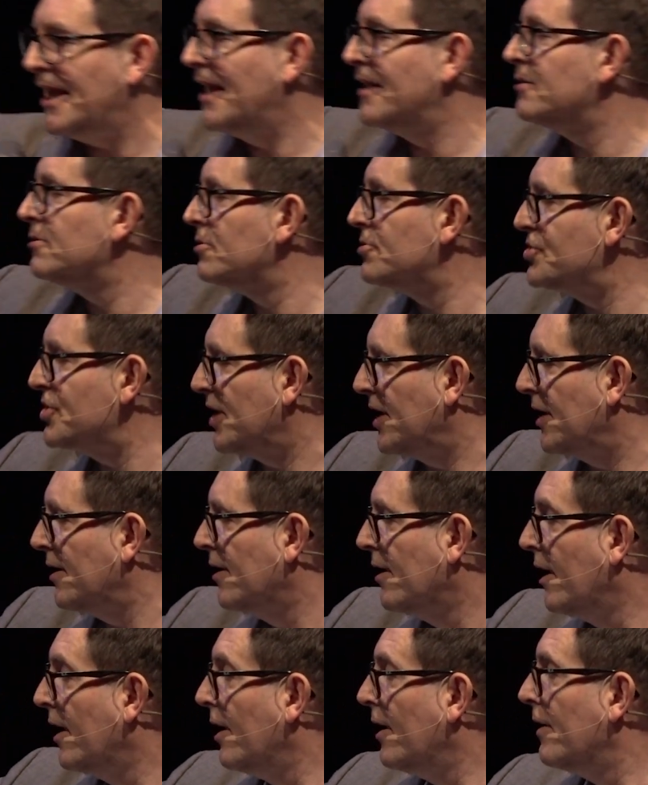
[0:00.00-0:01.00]

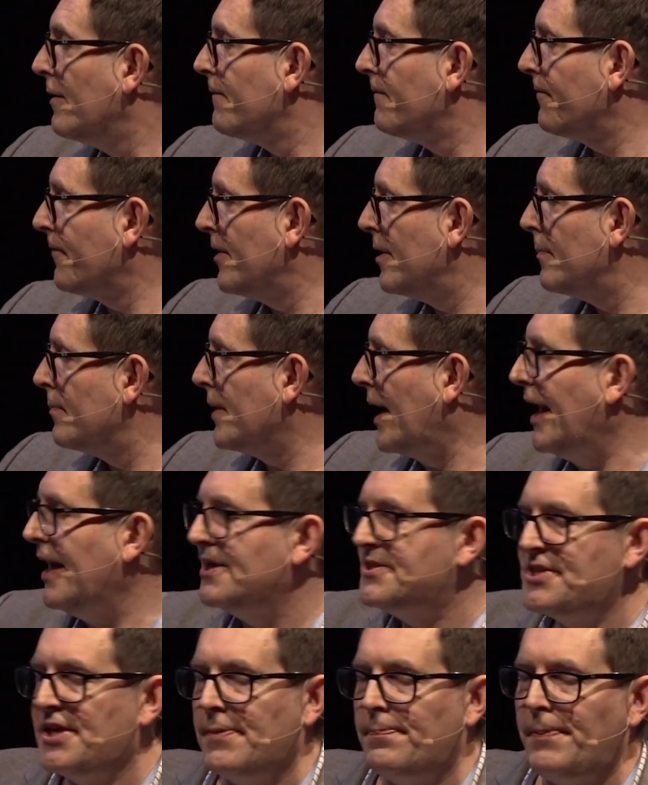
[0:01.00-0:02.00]
energy from
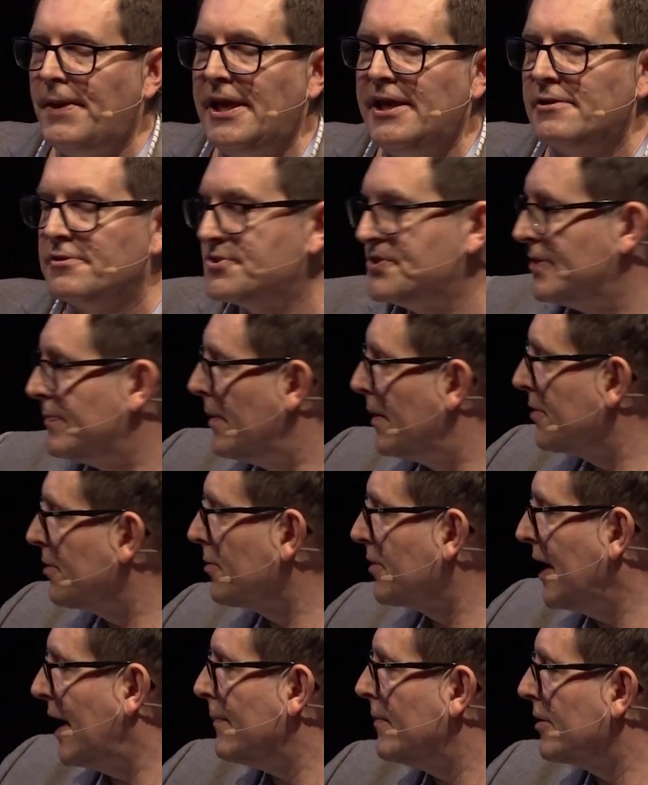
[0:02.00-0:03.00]
ATP or some
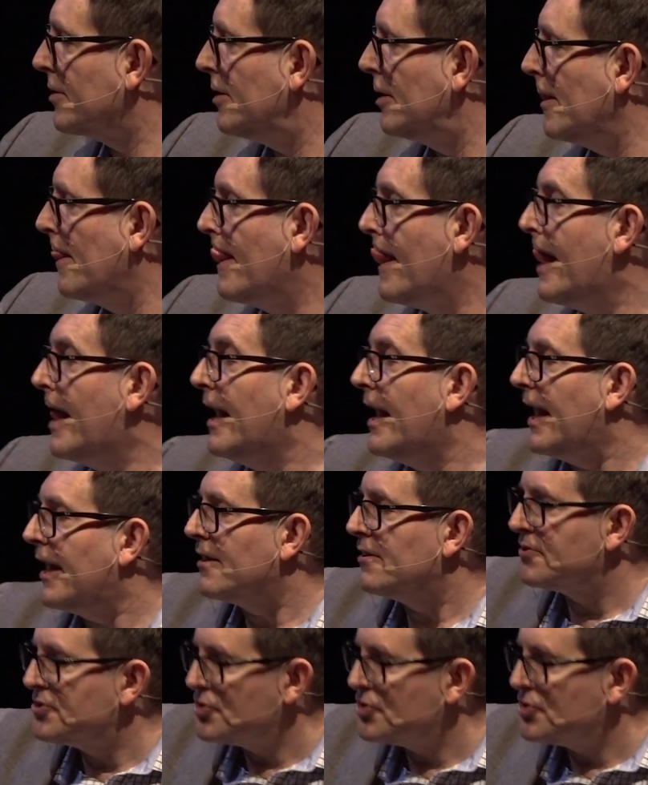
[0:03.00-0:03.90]
other chemical. It'll